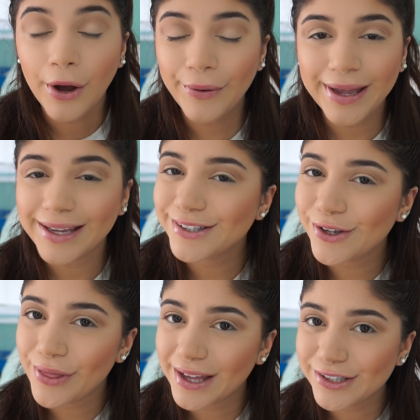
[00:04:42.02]
Okay,
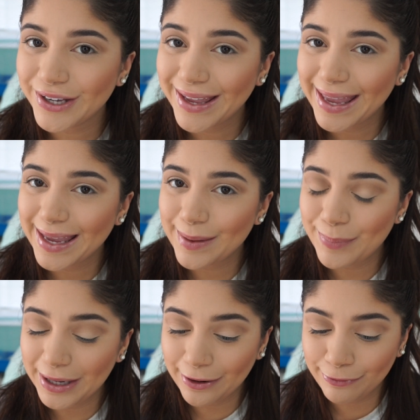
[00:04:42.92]
so that took a
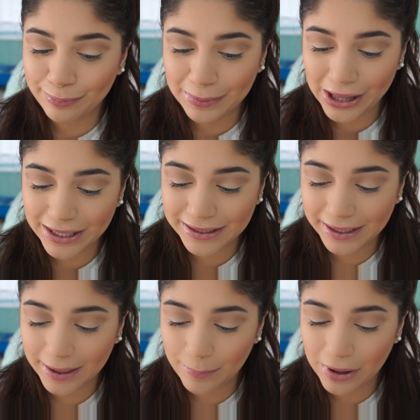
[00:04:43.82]
bit of
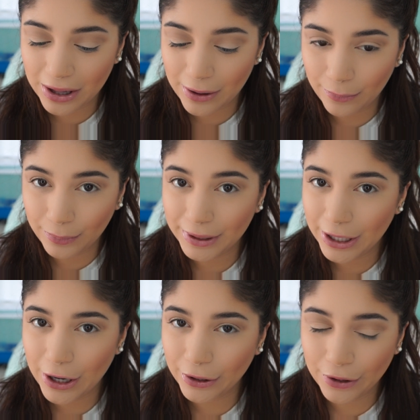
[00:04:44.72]
blending, but
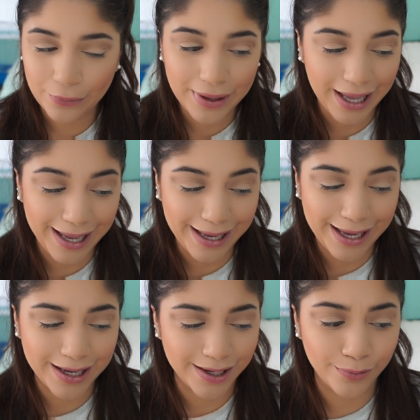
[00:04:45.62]
we are
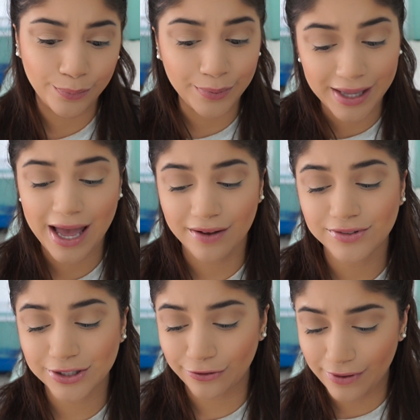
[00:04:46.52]
okay and we
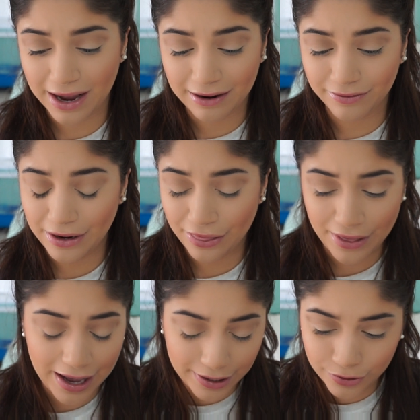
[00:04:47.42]
have survived
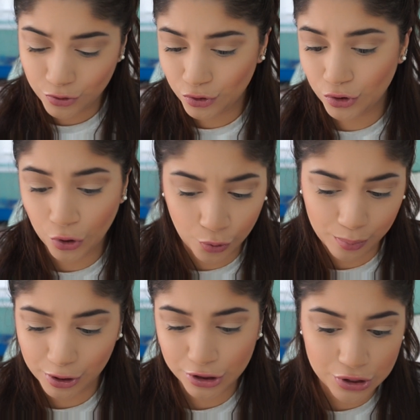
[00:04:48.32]
that
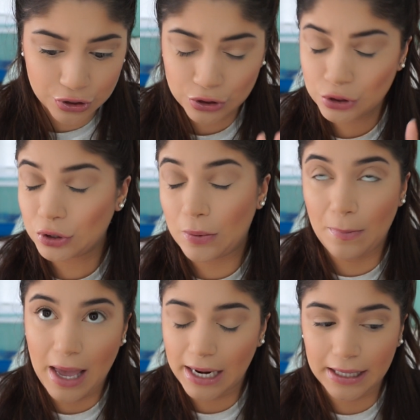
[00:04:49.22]
super just
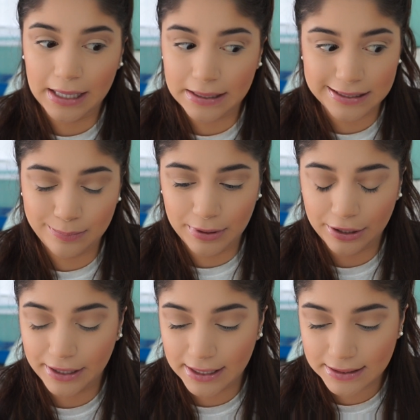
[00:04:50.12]
traumatic
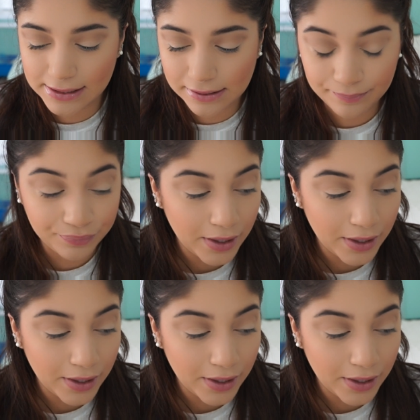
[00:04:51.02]
experience.